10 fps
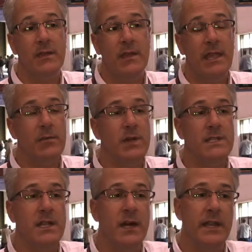ebooks
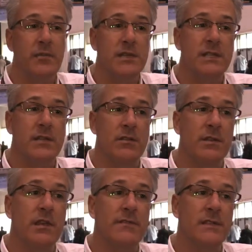and audiobooks that they're
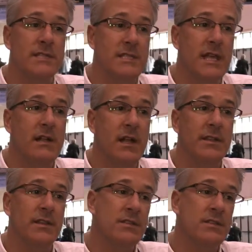looking to sell on their